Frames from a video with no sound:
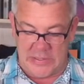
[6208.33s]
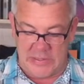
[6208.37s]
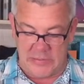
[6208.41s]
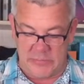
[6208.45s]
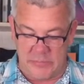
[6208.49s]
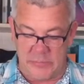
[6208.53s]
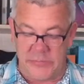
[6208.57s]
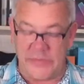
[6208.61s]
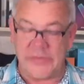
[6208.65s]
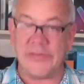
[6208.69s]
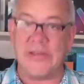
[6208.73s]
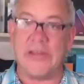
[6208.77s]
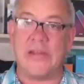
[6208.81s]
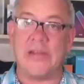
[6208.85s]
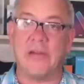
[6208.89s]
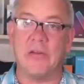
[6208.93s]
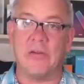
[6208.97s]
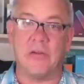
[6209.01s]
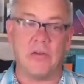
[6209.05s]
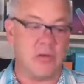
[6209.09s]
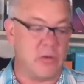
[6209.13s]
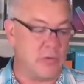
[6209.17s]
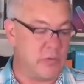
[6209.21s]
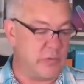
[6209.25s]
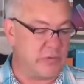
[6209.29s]
we take it
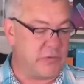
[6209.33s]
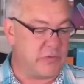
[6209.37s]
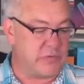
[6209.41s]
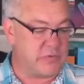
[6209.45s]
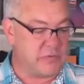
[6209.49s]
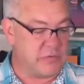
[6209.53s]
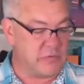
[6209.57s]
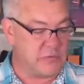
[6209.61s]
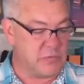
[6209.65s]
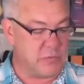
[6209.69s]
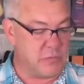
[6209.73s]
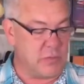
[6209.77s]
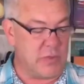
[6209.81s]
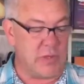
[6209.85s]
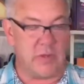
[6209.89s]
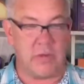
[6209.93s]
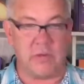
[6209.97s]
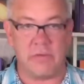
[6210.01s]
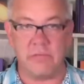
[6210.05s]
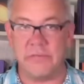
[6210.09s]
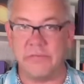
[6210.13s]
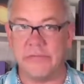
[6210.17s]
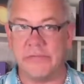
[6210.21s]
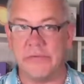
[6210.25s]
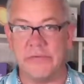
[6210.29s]
along with us as well.
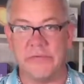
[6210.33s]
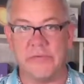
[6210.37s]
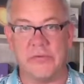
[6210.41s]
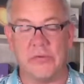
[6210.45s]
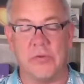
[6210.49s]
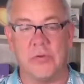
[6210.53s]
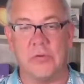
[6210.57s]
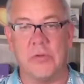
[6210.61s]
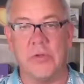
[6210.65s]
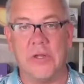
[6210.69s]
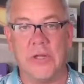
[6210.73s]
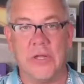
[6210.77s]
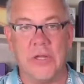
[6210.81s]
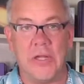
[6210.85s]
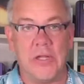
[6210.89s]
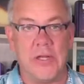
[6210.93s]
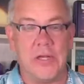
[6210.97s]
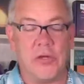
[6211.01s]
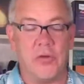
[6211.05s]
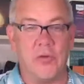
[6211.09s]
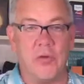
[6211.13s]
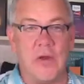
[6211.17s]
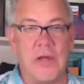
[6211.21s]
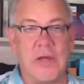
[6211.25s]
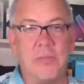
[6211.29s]
So
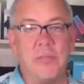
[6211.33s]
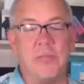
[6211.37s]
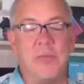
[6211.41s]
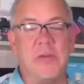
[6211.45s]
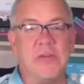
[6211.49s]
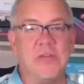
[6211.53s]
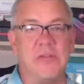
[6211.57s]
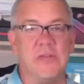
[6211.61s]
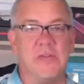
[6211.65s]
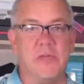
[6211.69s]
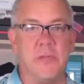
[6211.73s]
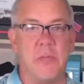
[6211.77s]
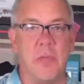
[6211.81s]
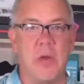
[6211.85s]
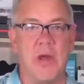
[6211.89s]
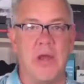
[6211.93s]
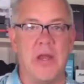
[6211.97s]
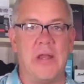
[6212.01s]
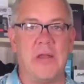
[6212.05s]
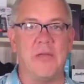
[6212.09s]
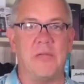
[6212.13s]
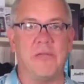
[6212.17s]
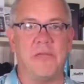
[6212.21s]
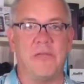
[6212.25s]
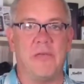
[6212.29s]
great peace of
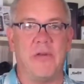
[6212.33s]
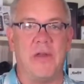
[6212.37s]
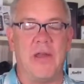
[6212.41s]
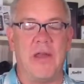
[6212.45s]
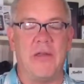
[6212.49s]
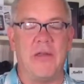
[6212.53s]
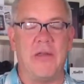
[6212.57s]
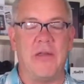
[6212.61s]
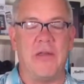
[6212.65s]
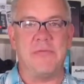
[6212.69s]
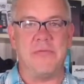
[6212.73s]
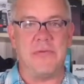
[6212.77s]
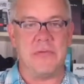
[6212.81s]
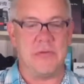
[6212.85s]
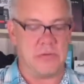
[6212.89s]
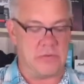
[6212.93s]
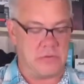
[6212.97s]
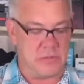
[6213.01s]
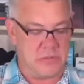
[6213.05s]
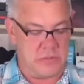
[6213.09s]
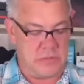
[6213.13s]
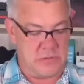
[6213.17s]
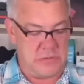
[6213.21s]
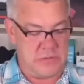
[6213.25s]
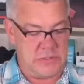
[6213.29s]
mind for every
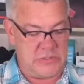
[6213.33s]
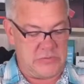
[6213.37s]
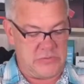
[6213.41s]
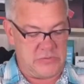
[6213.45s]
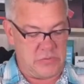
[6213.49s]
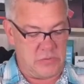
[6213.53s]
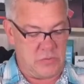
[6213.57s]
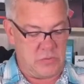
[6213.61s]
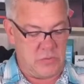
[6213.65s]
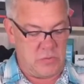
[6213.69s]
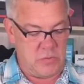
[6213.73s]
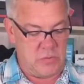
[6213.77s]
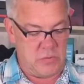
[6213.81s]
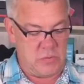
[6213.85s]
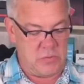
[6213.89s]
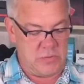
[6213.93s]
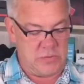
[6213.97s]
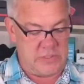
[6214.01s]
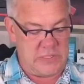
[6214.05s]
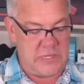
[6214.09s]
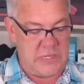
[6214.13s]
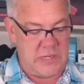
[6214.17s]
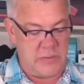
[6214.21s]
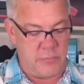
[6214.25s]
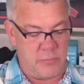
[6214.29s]
vehicle that you own.
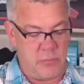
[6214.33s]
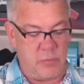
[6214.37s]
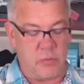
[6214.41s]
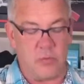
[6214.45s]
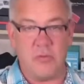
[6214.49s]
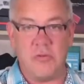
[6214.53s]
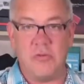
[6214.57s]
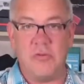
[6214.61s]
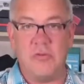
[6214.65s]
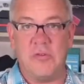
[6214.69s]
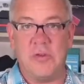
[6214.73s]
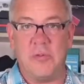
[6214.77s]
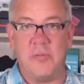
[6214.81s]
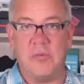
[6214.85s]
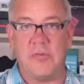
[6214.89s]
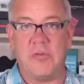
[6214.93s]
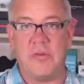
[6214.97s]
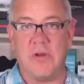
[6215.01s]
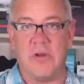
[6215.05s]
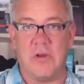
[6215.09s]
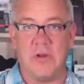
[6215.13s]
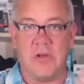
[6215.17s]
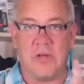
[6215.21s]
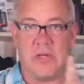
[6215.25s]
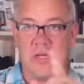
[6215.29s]
The Amp Road Jump
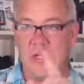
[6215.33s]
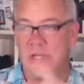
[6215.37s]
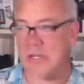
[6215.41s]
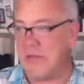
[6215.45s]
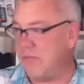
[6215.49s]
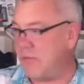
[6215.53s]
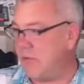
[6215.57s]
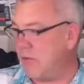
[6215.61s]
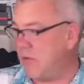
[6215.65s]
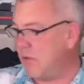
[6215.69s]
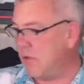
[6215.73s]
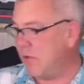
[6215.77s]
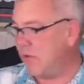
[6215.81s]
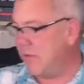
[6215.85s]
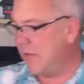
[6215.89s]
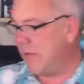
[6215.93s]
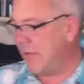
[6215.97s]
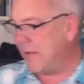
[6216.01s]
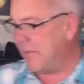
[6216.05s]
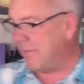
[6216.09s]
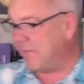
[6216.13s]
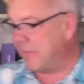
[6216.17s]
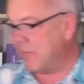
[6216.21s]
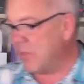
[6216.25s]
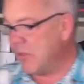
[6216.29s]
Starter can give you all of
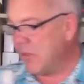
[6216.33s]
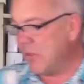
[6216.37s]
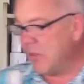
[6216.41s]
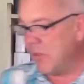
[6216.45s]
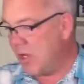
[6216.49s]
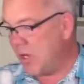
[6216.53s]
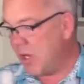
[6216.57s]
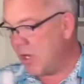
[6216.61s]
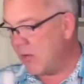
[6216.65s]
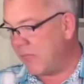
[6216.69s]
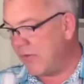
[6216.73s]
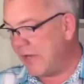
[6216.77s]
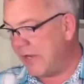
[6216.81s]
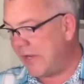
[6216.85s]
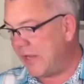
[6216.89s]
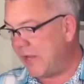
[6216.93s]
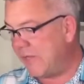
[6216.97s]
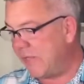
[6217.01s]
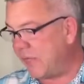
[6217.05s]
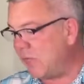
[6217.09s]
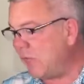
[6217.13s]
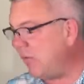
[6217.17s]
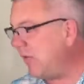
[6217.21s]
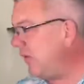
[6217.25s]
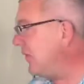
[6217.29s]
that. All right, I've
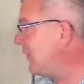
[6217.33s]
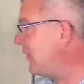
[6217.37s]
always